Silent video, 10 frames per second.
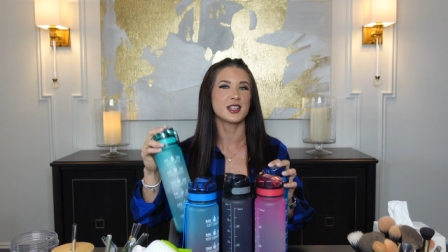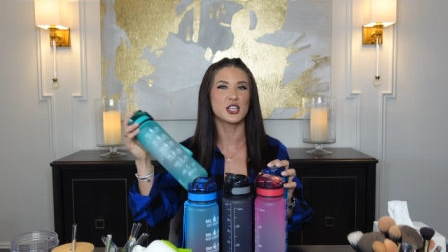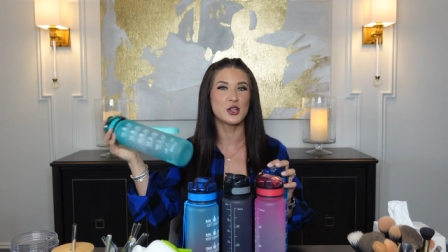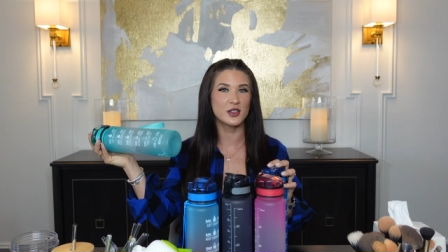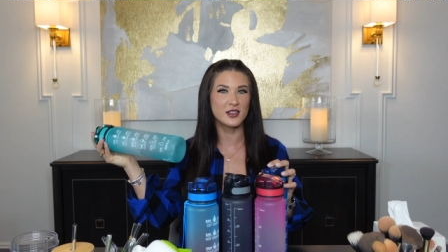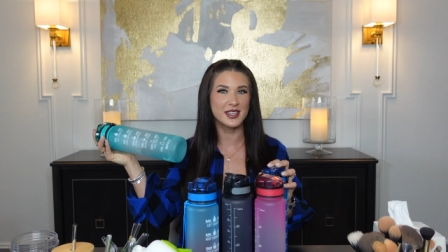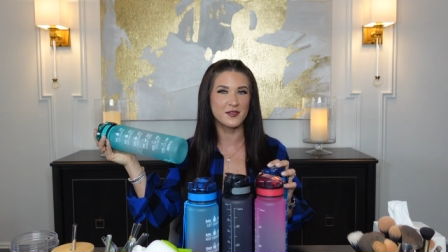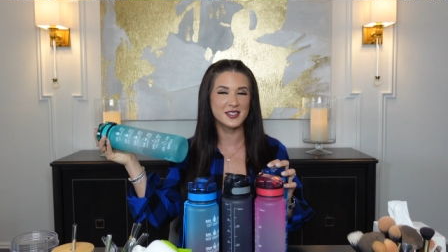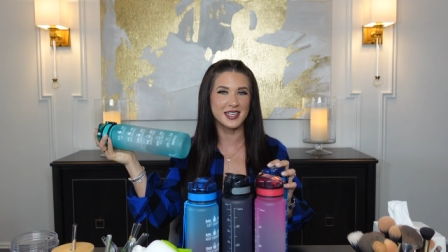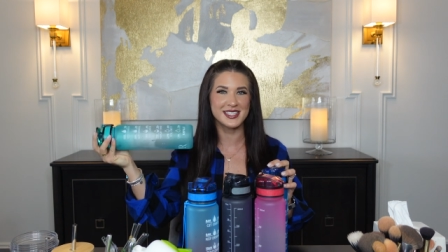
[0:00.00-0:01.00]
cute little
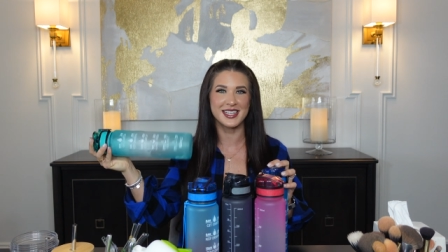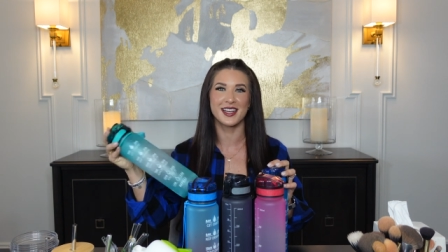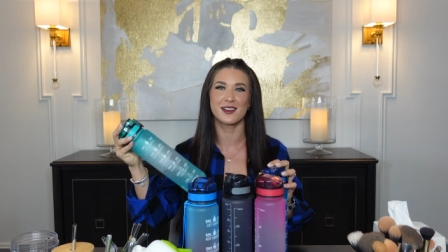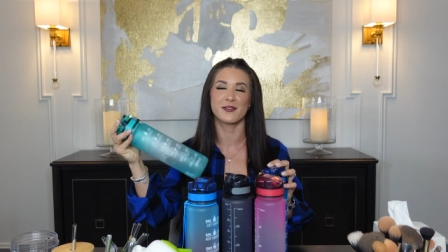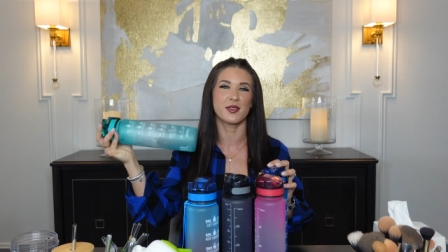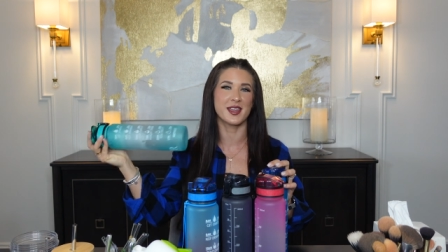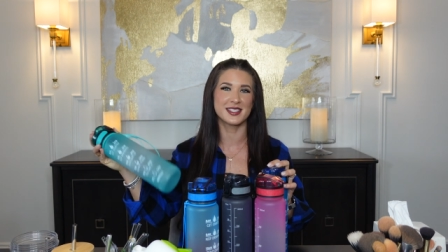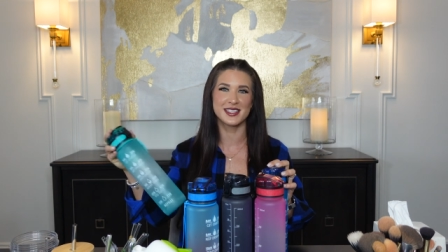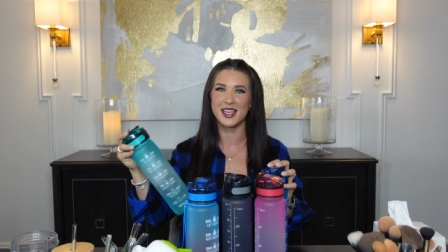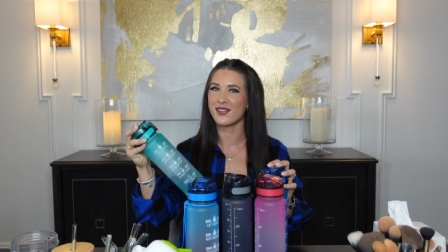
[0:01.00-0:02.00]
gift idea for
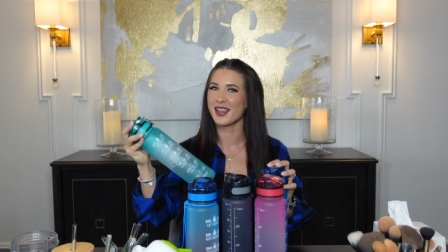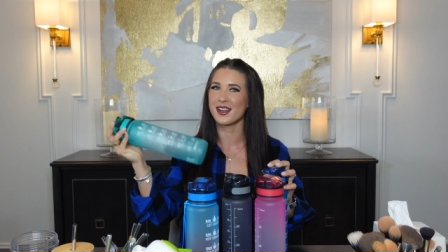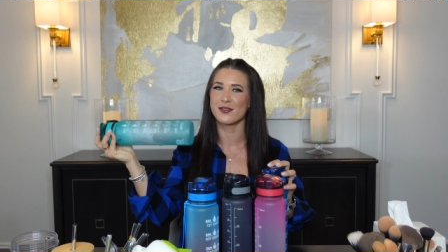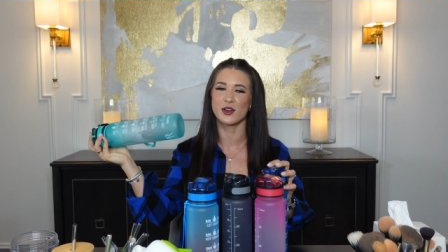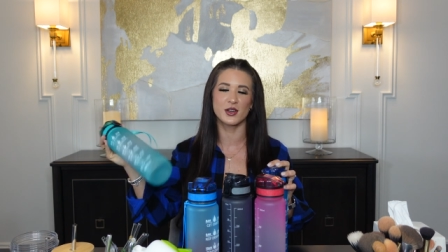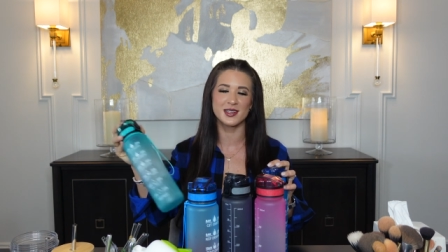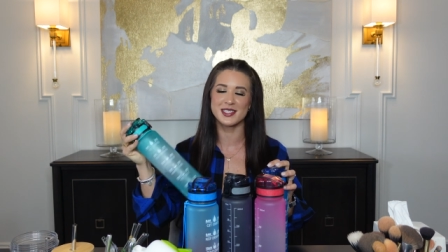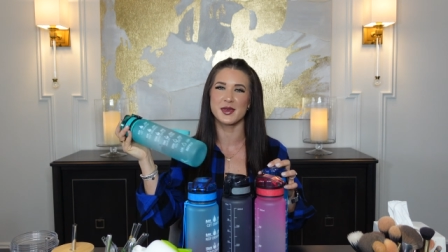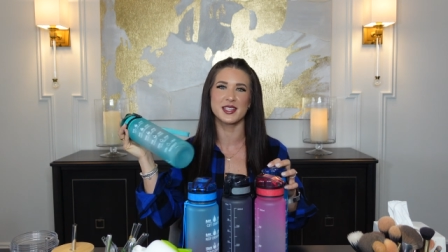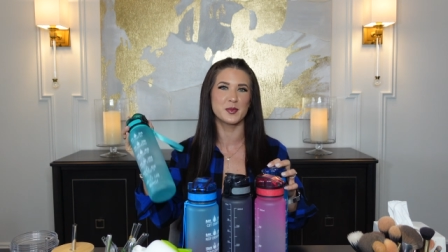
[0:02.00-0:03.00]
Thanksgiving, for
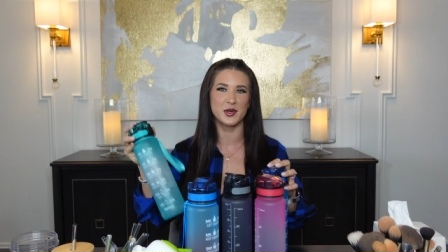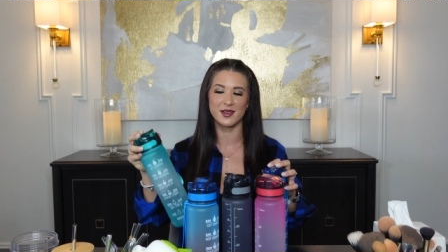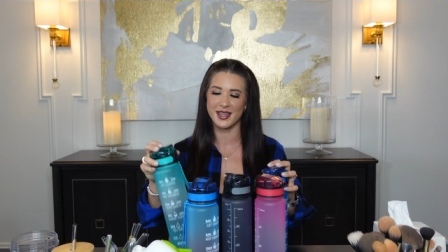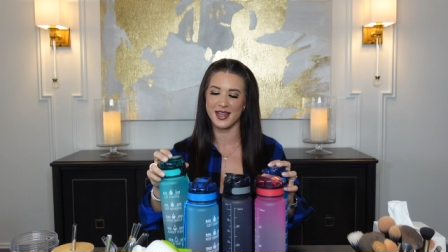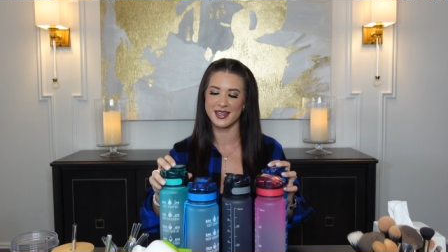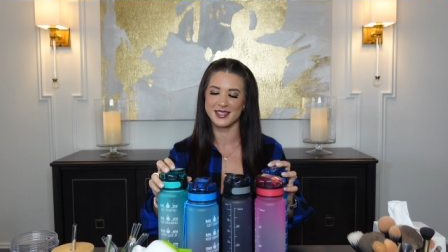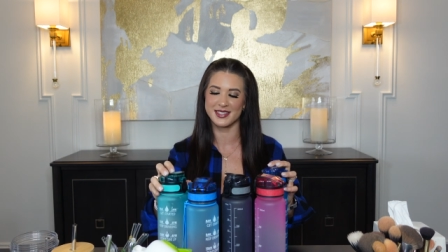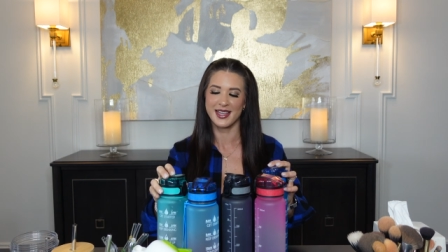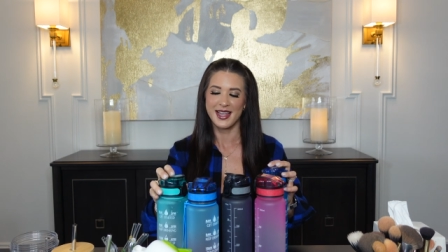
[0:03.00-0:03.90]
Christmas, birthdays,